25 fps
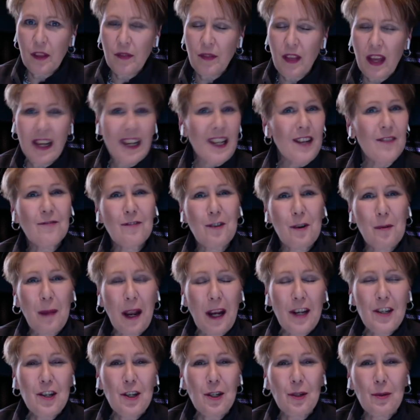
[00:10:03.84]
that that
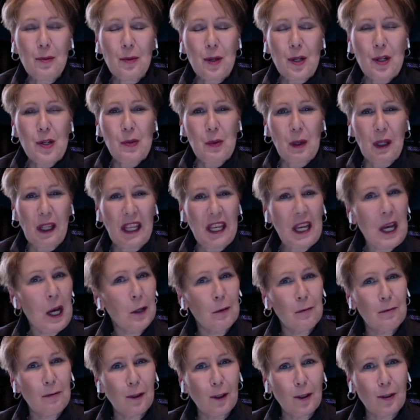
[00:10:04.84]
information was really
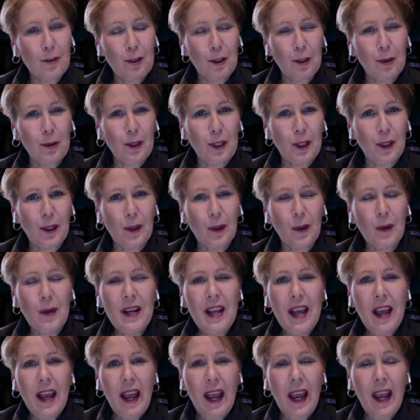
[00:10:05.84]
helpful to you
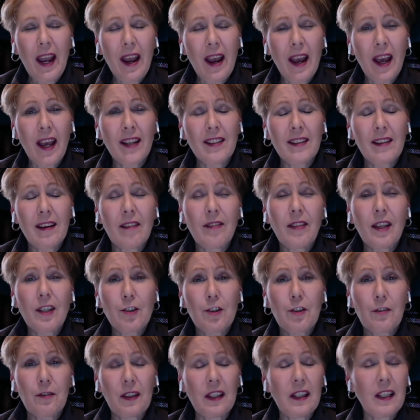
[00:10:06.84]
and
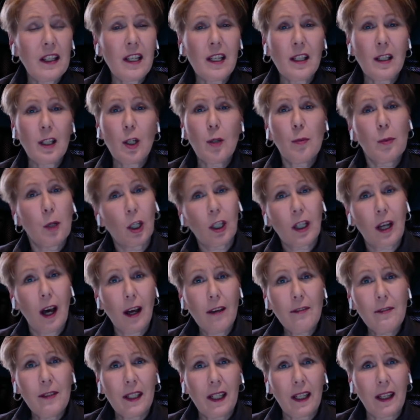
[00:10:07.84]
that you're feeling a little more
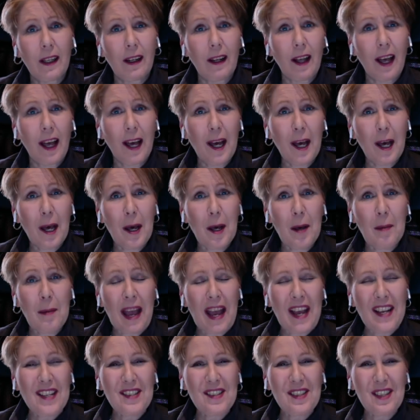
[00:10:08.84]
confident
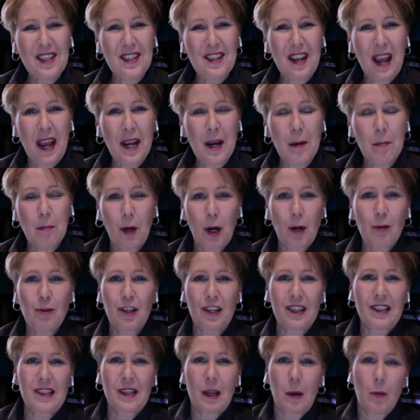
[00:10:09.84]
as the day
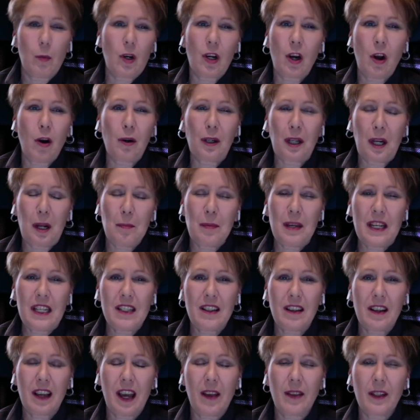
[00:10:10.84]
approaches that we're all going to be
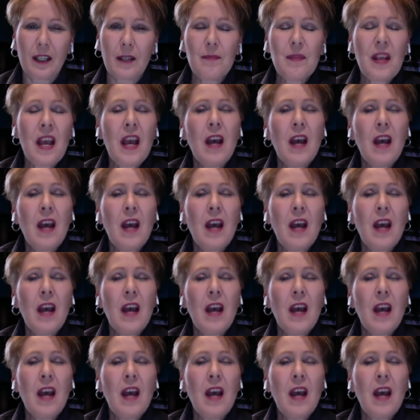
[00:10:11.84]
together.